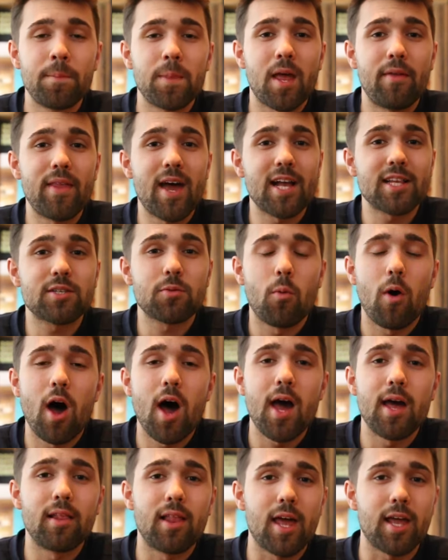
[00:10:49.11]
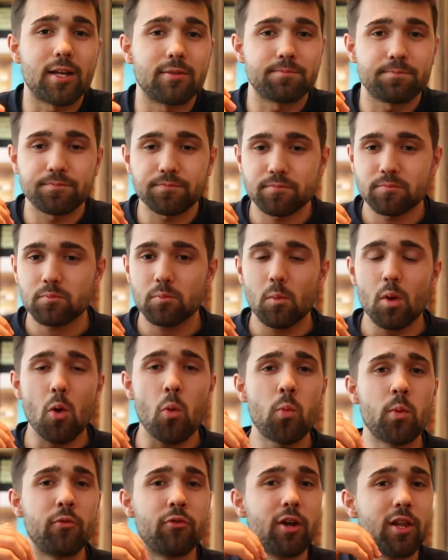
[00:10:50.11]
And that's why, like,
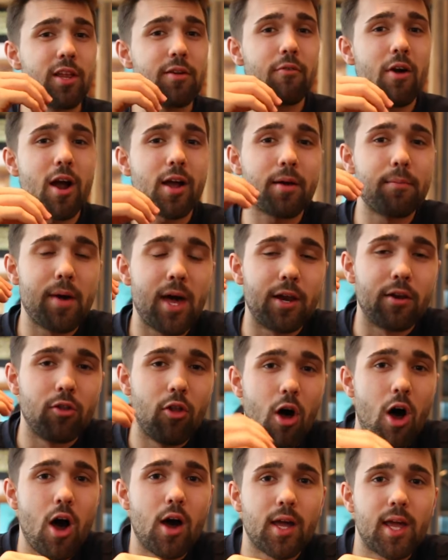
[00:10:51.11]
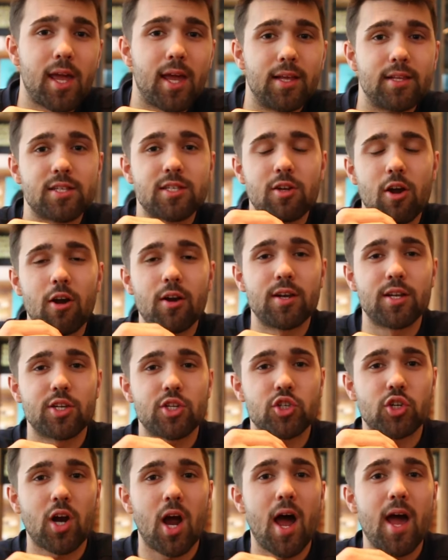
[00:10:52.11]
we really recommend logging and starting to
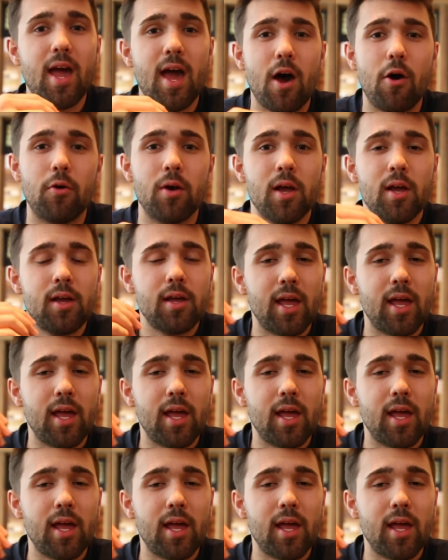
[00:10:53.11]
try out